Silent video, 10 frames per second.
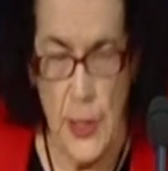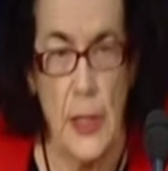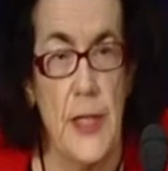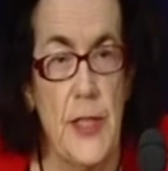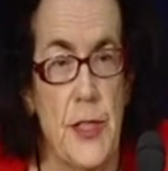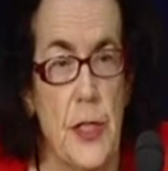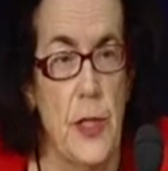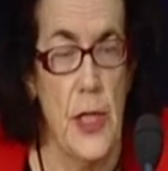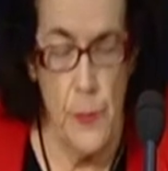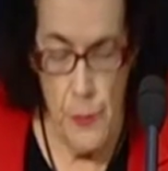at least in
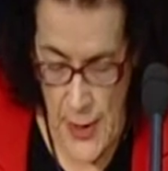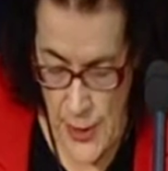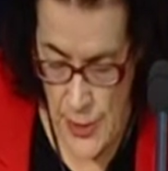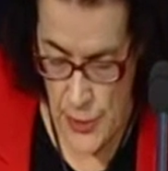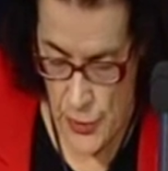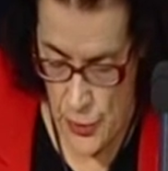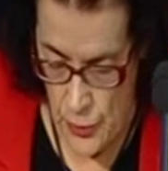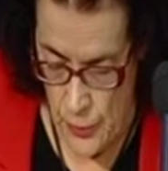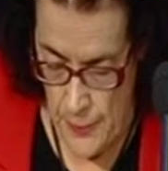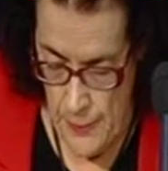the immediate
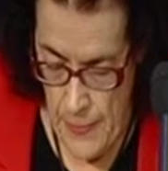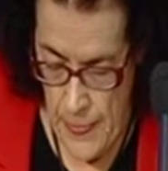term,